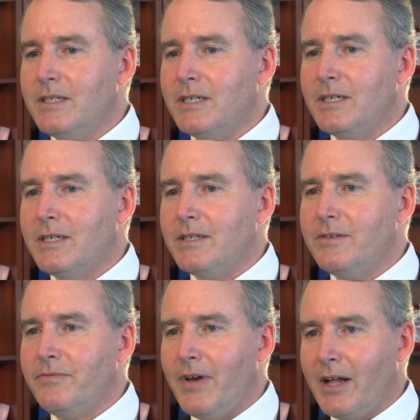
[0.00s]

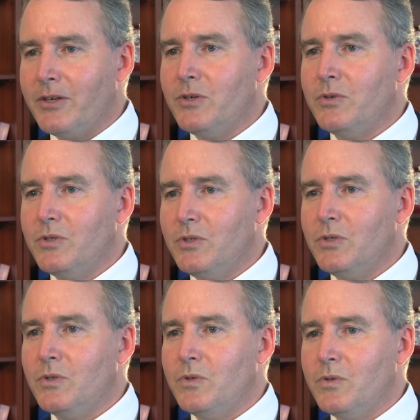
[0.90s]
value
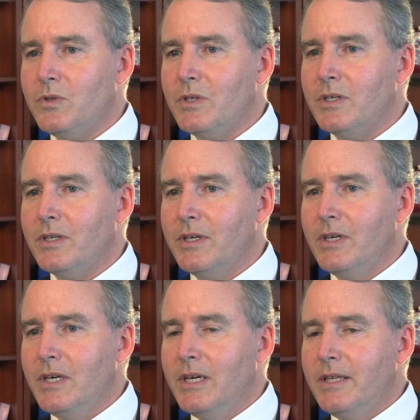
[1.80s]
to
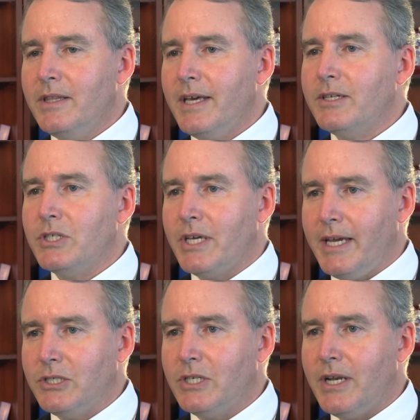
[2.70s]
the
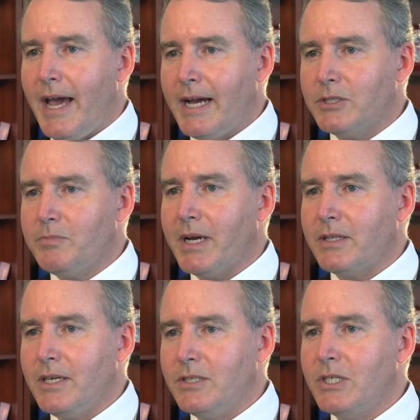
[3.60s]
education
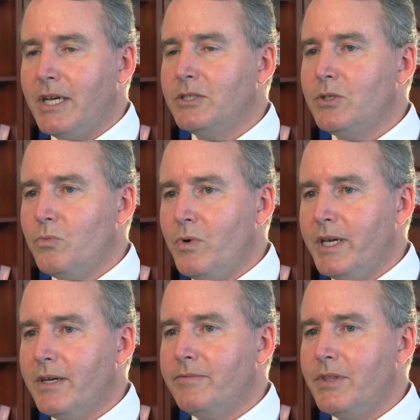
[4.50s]
aspect, the education
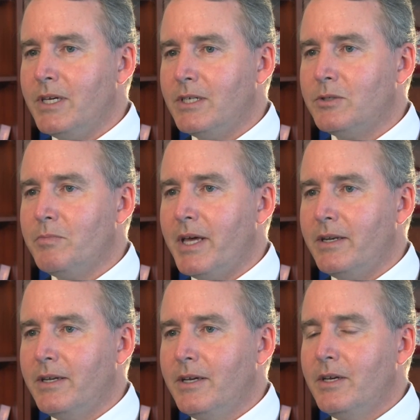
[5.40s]
wing of the
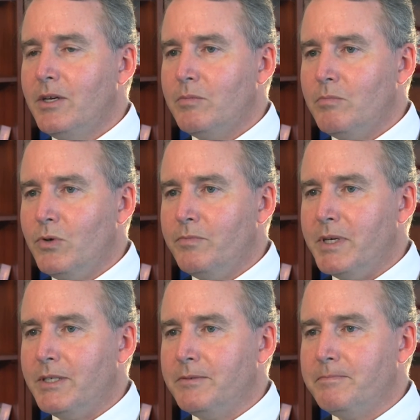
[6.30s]
Hizmet
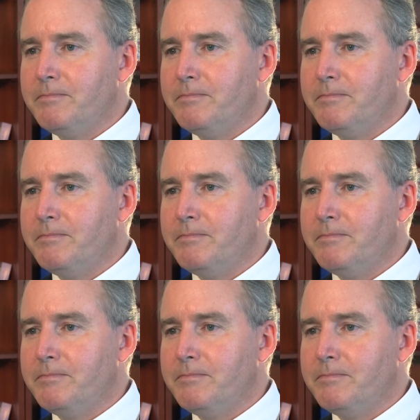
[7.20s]
movement.